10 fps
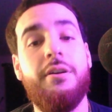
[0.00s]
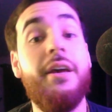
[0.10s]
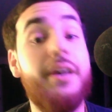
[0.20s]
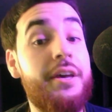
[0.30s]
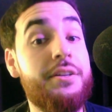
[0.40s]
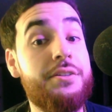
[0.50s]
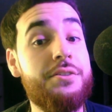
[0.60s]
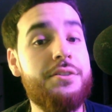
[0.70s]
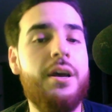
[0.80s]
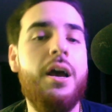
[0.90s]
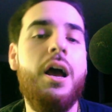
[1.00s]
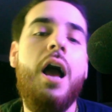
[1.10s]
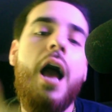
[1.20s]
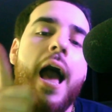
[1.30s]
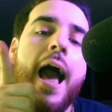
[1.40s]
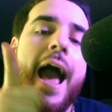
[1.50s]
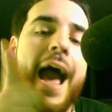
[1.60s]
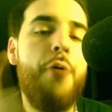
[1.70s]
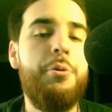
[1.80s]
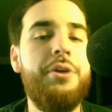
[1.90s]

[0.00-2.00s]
is Howie